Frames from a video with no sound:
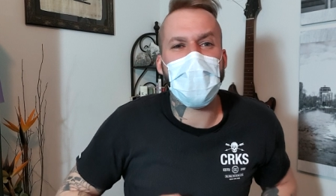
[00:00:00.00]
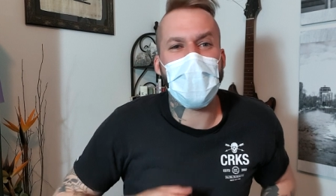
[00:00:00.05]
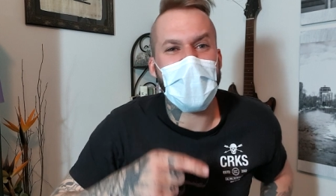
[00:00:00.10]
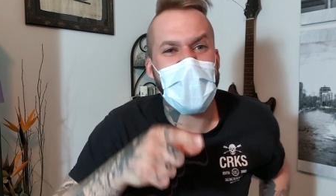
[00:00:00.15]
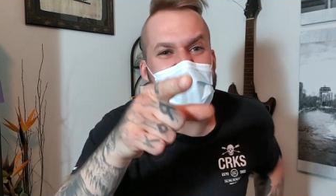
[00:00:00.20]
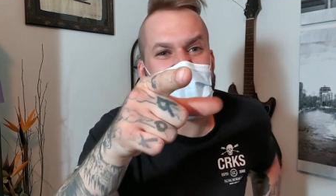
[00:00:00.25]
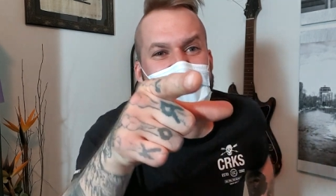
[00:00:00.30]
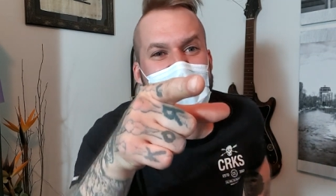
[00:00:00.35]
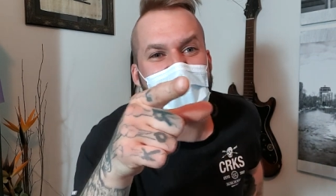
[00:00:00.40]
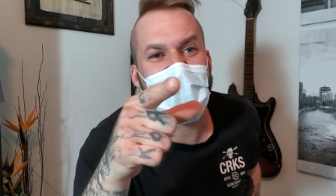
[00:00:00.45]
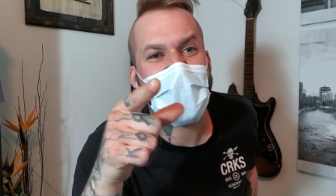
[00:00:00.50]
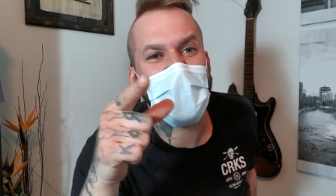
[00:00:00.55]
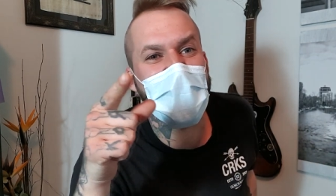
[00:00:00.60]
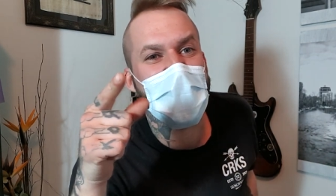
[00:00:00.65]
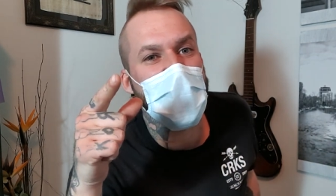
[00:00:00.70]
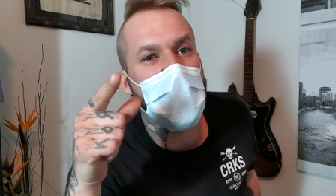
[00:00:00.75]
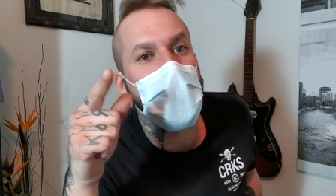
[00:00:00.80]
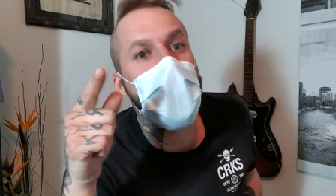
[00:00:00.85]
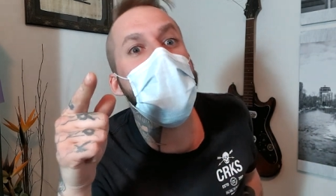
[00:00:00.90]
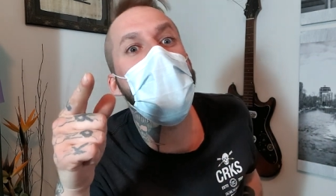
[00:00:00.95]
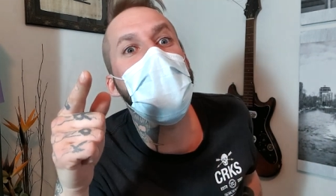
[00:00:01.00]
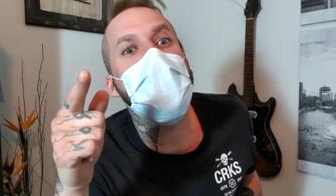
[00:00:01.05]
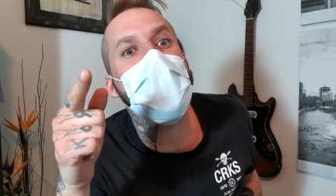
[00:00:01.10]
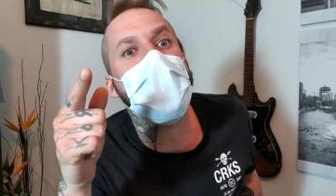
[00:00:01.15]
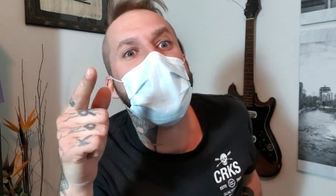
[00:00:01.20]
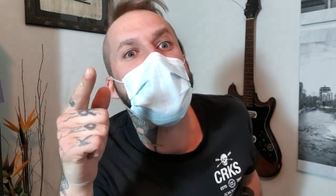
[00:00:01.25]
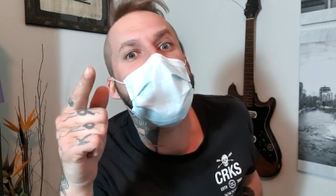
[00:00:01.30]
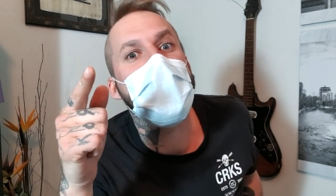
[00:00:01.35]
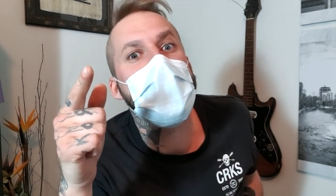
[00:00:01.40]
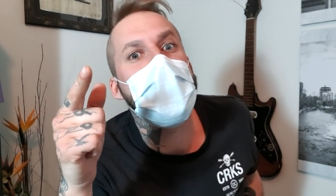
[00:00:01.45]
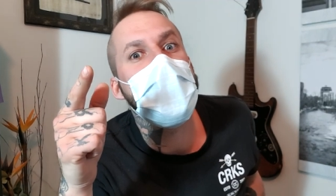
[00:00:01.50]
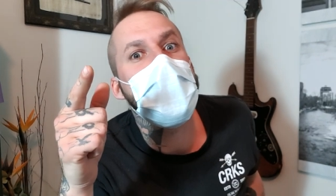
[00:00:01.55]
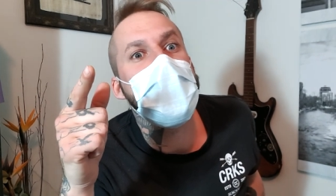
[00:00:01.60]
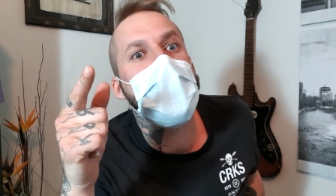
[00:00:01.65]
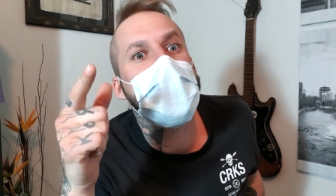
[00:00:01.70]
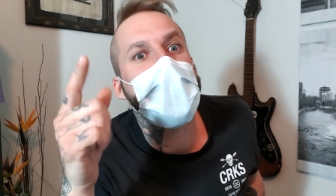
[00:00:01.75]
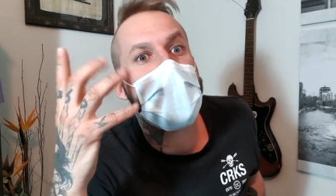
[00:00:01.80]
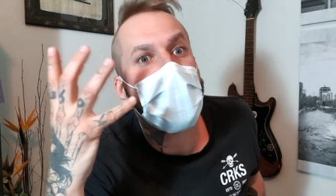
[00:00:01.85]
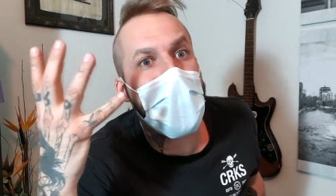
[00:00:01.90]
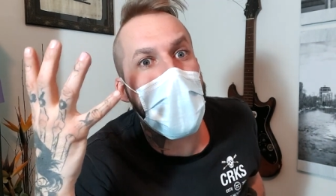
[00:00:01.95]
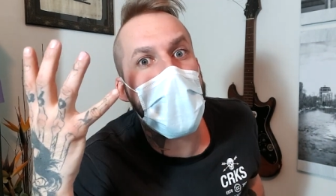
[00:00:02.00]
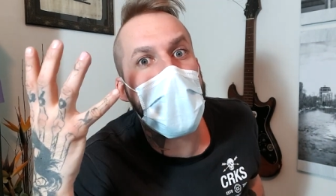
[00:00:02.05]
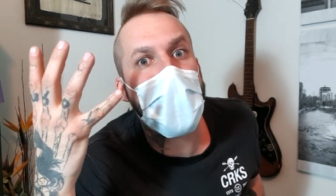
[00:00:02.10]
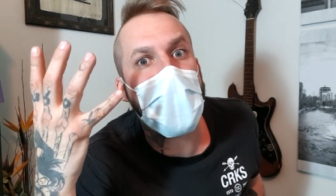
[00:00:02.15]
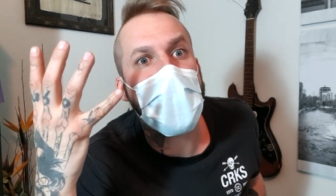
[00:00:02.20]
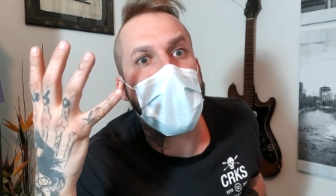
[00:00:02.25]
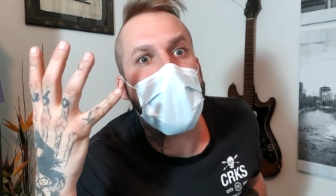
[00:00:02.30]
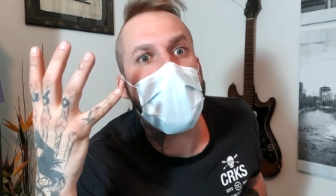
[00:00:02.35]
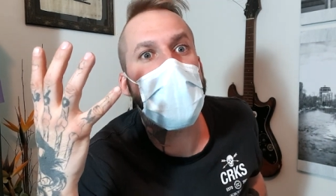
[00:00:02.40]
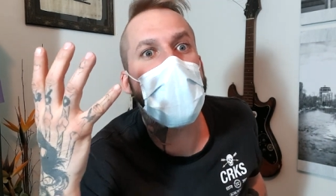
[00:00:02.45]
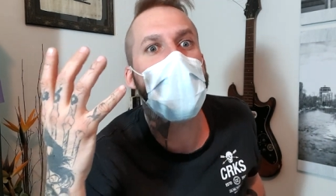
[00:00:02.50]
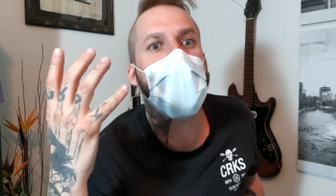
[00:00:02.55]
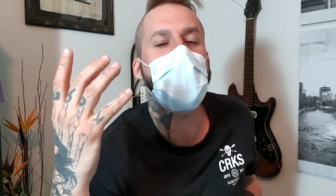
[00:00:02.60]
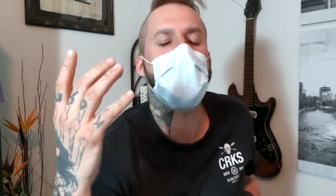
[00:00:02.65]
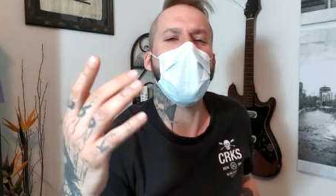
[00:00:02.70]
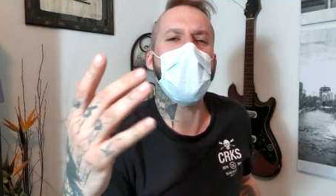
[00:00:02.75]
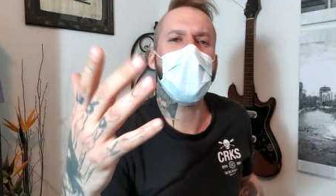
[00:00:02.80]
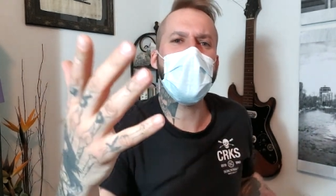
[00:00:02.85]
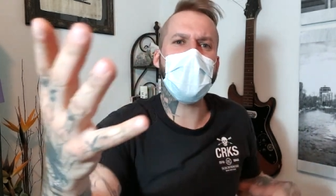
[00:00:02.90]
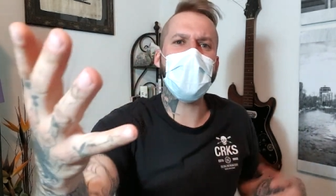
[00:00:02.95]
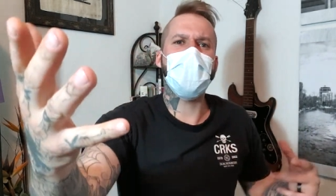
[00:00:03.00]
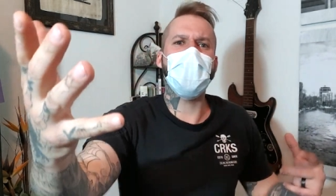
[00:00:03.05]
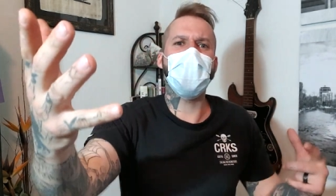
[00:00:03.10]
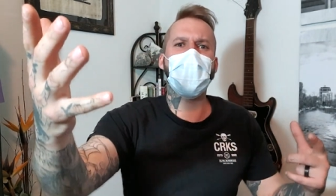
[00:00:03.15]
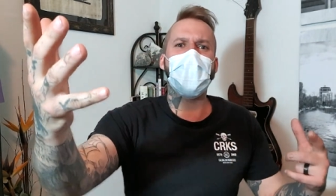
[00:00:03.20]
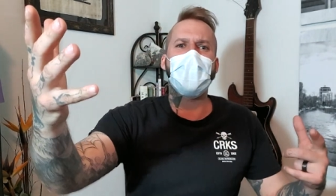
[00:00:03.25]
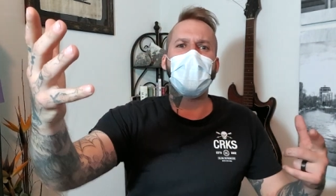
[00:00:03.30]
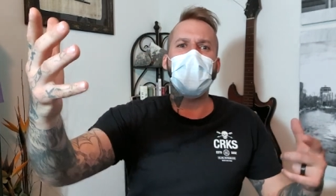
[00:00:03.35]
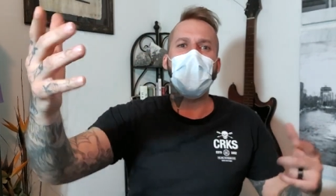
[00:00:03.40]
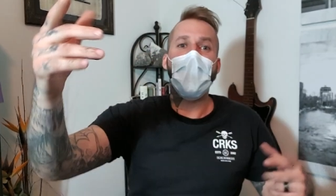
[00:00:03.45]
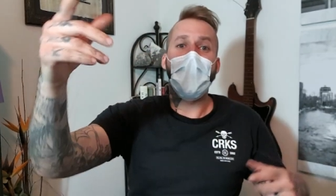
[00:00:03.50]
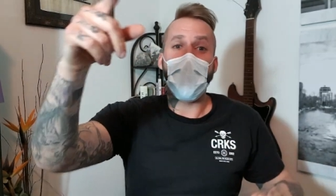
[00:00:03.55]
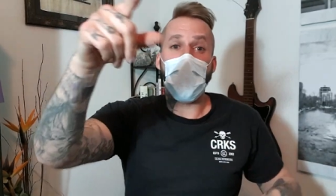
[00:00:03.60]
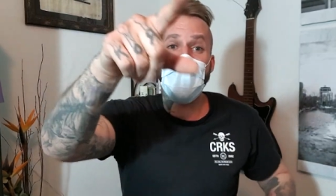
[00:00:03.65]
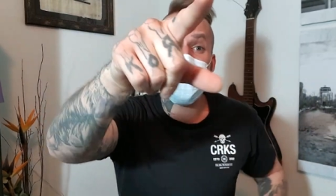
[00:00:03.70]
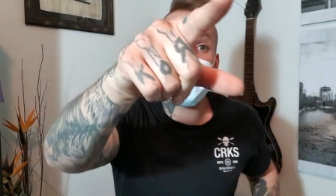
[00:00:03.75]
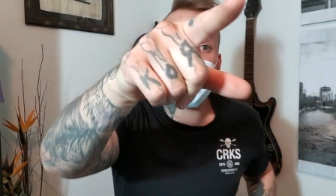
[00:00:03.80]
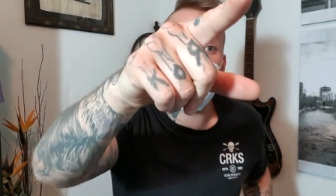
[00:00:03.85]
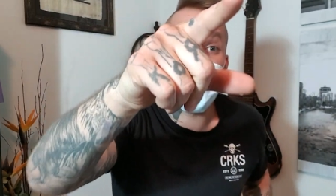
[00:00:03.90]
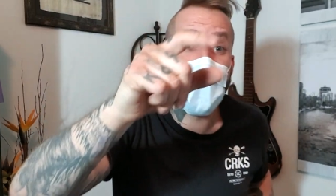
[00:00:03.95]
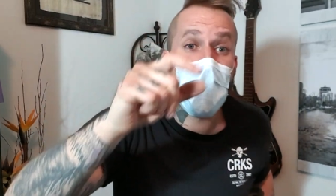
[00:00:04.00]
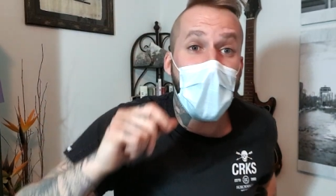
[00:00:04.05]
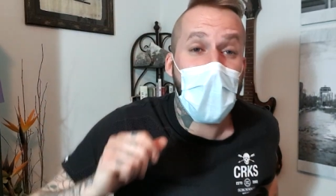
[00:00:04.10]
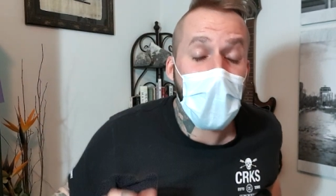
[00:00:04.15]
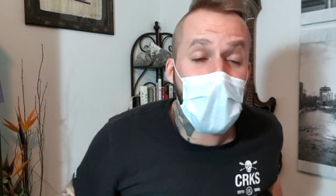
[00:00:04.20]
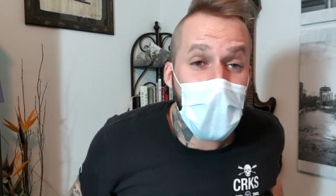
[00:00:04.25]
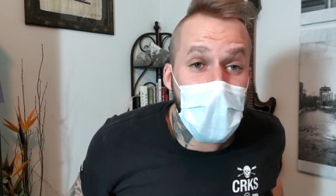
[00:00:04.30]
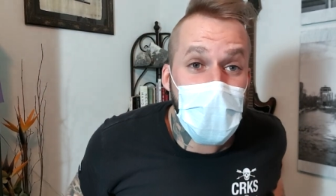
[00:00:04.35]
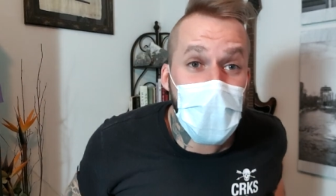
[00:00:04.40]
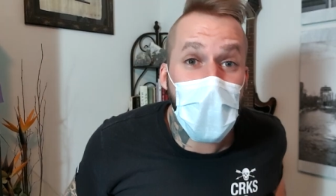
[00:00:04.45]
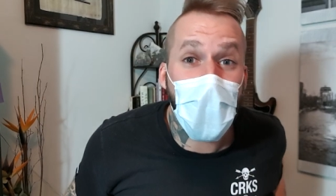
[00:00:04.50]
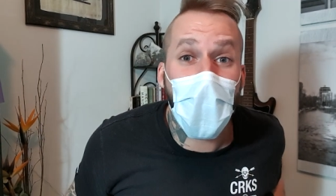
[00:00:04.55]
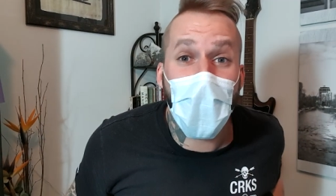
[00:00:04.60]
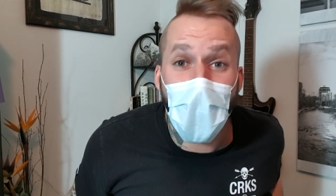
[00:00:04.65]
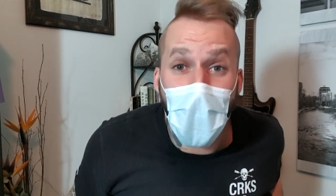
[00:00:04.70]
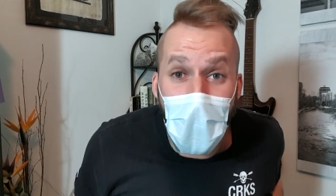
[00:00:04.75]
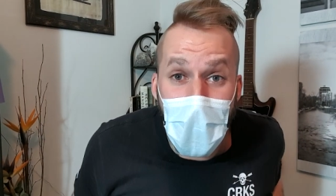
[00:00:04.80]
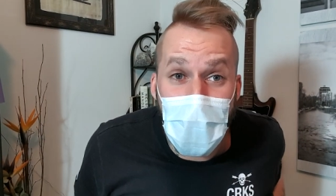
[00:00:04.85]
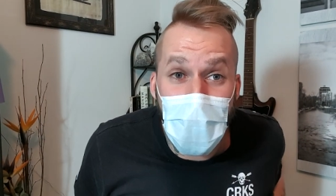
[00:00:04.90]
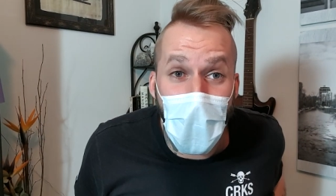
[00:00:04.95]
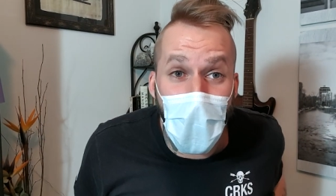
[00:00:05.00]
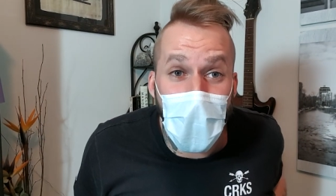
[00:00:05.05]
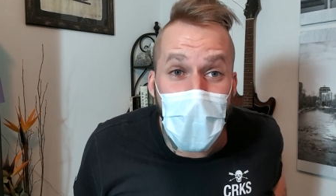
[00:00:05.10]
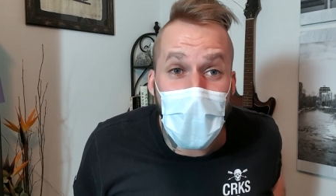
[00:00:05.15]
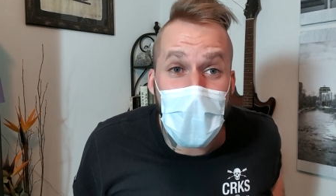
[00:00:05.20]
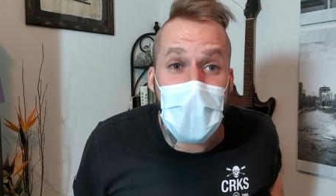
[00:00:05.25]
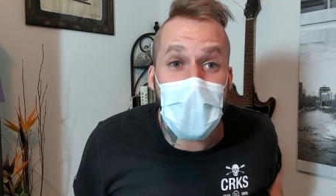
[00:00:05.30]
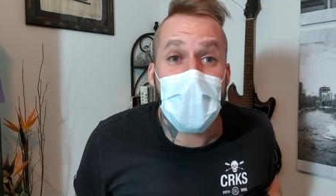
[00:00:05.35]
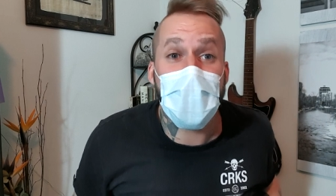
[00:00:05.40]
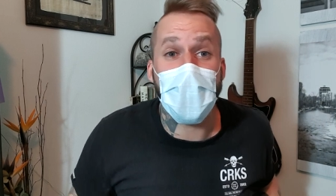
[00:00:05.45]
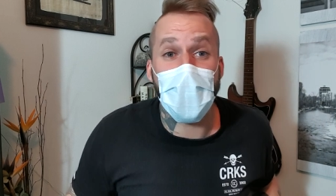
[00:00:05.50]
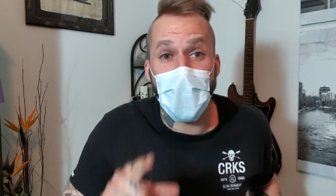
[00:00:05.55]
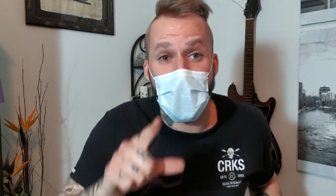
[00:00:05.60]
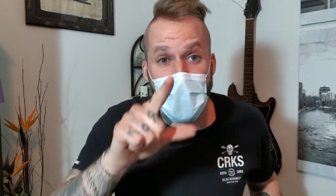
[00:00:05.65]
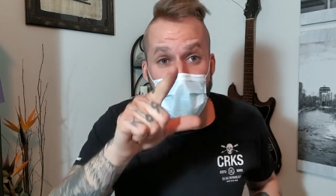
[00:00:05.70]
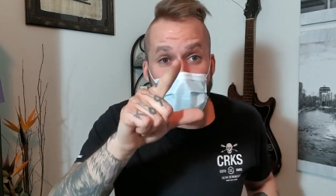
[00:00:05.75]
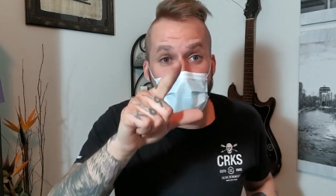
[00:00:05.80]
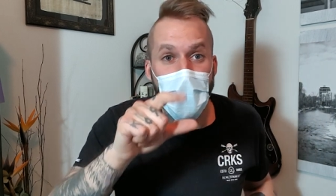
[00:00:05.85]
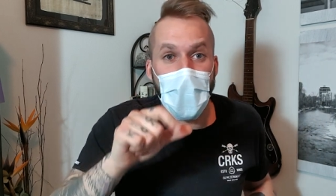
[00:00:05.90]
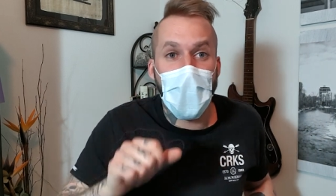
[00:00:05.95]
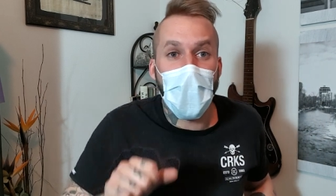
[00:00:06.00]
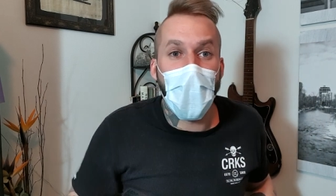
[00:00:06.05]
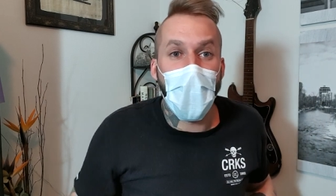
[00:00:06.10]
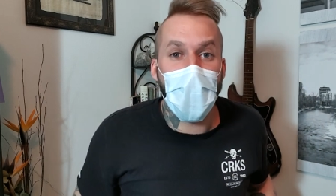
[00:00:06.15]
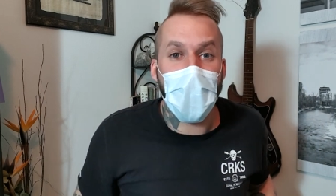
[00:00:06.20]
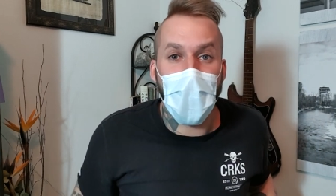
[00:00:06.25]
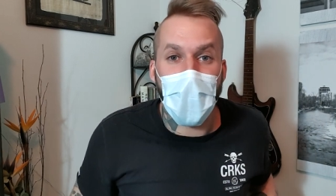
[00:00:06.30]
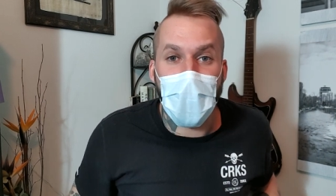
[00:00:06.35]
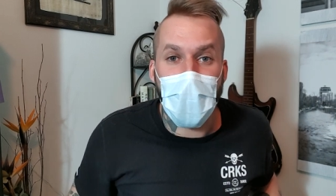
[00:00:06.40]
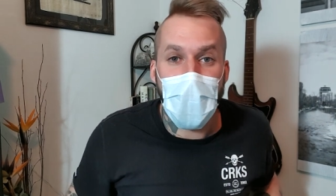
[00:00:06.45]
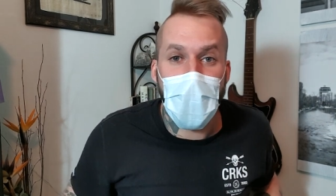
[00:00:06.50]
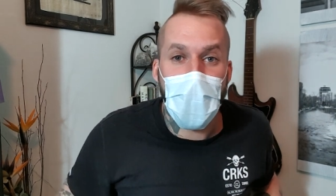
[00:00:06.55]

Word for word: Hit it. Do it. Come on. What are you doing? Also, I gotta show one more thing to you. Hold on.